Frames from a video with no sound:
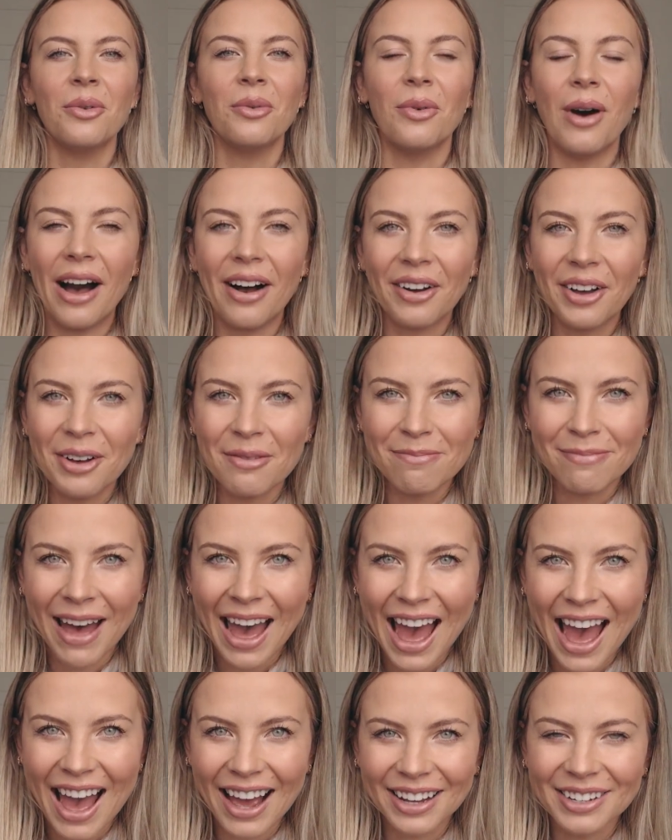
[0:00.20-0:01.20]
Welcome
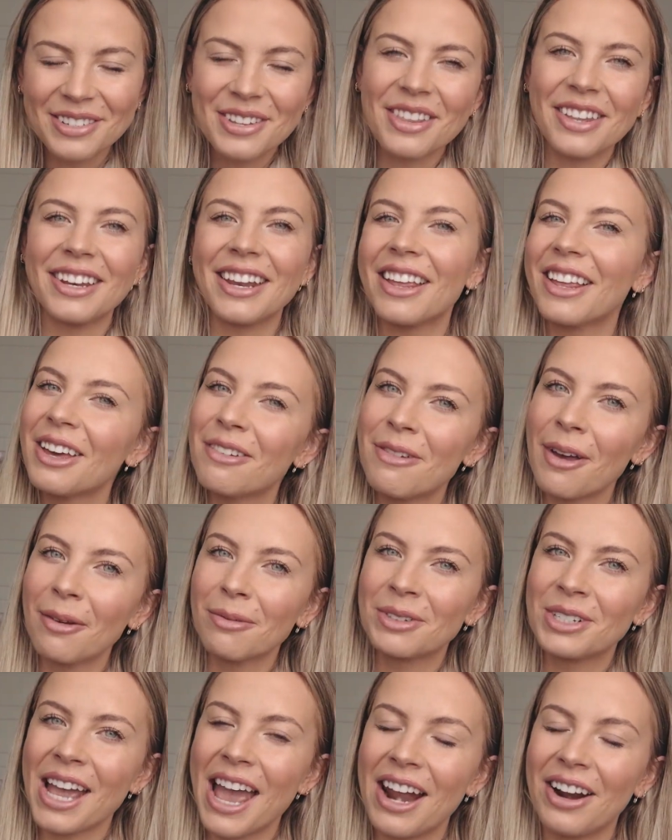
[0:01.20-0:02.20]
back to the Neely
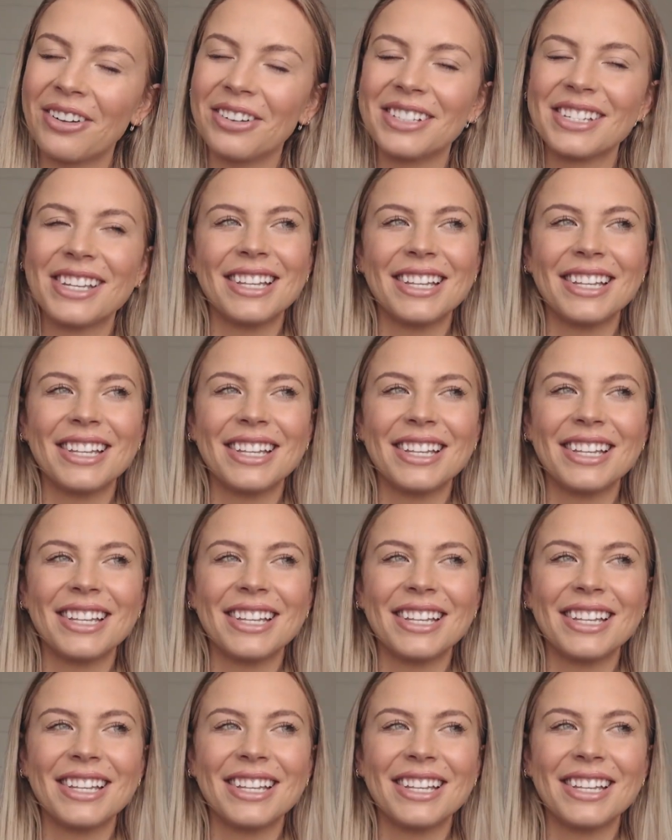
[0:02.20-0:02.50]
Fam channel.